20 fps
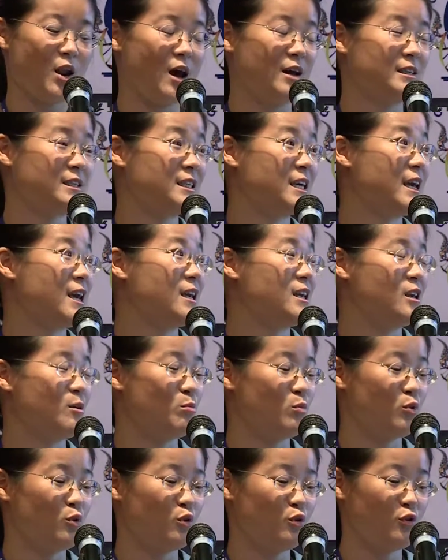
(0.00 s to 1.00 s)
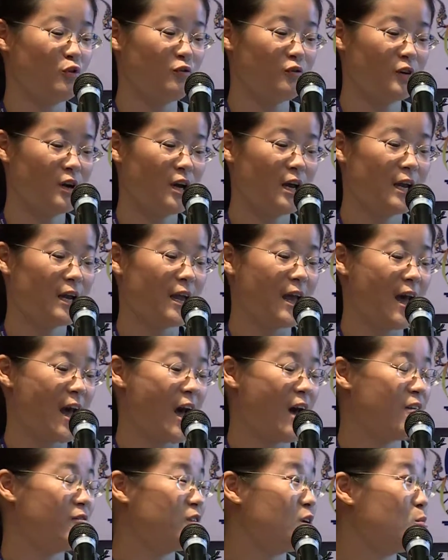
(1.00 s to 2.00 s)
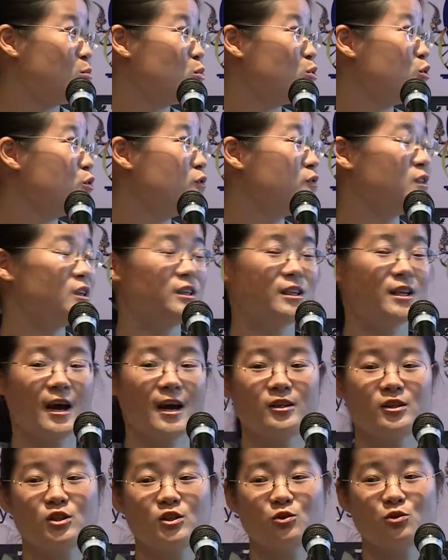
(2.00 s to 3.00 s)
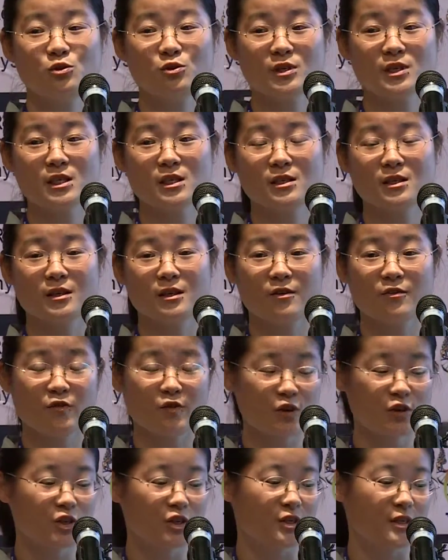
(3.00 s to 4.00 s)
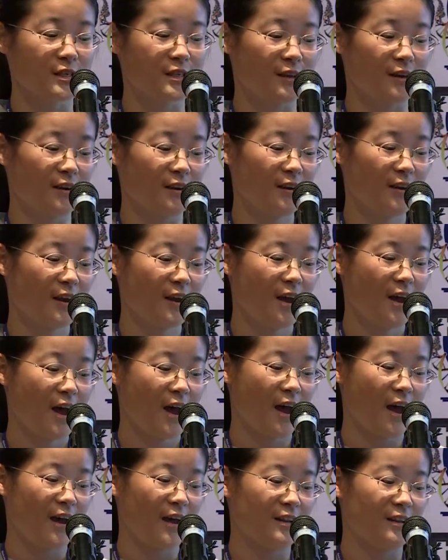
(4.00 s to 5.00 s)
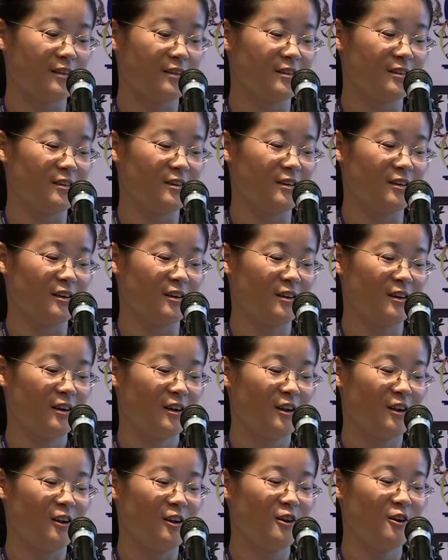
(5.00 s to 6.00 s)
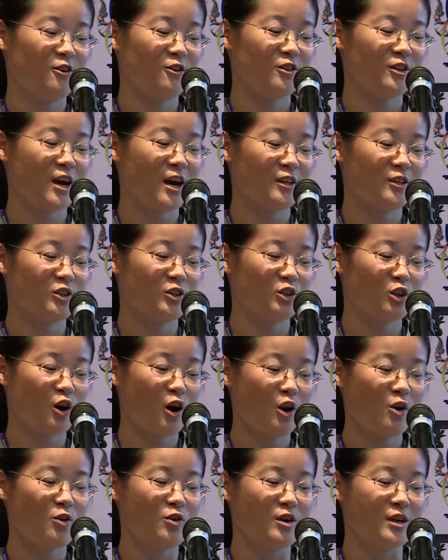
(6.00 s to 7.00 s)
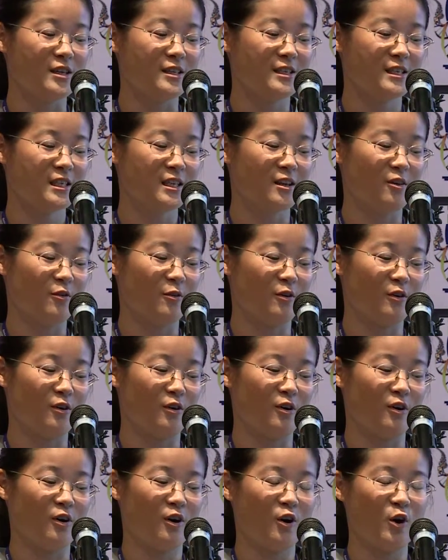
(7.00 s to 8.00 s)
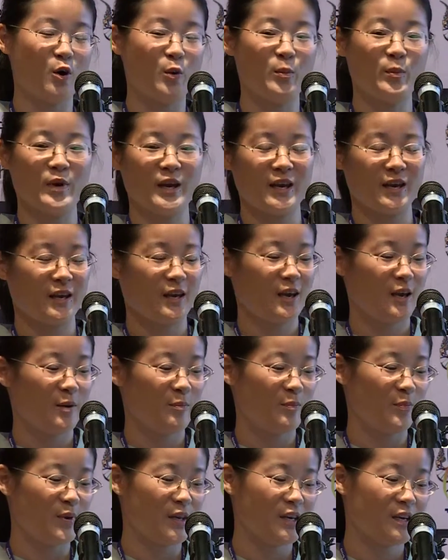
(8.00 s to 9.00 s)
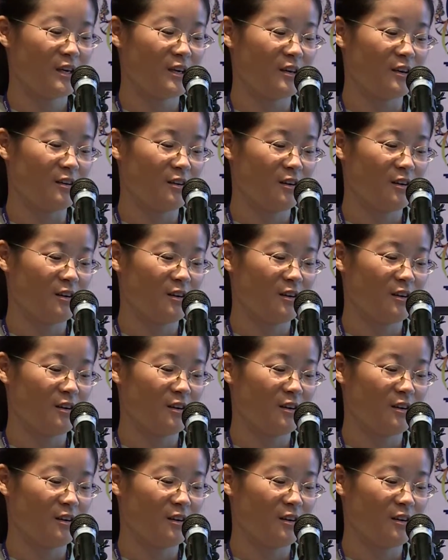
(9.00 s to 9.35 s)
plants can have improved nitrogen use efficiency and low nitrogen tolerance, or may big